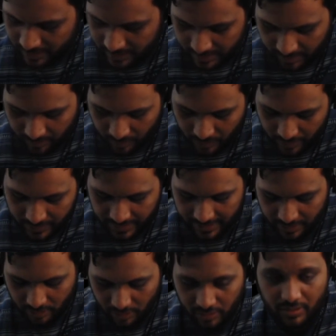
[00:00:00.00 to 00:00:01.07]
employees, as
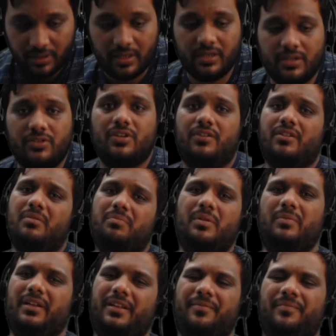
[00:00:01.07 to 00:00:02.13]
also the general
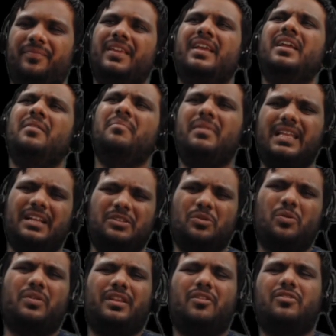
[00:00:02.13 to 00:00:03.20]
public. But that's
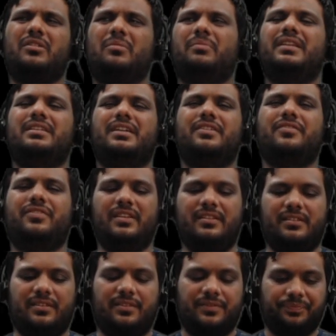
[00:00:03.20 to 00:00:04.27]
okay, not a major
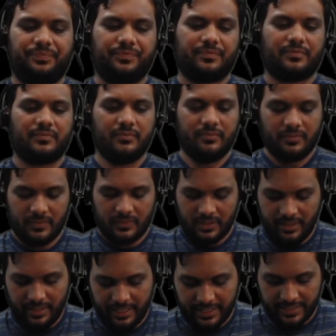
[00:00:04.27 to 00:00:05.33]
difference.
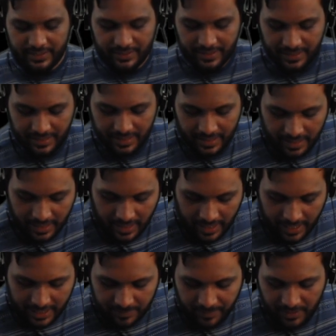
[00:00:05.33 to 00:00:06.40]
Next,
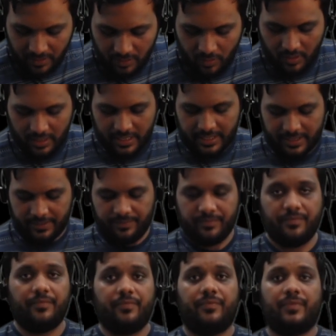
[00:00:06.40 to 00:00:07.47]
as per NOCLAR,
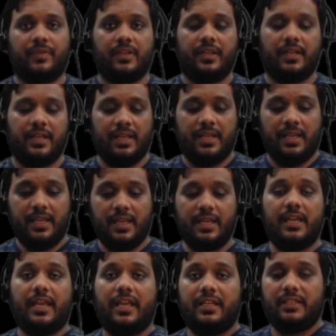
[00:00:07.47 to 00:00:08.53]
in
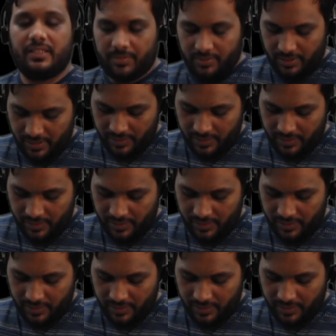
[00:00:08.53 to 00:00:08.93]
exceptional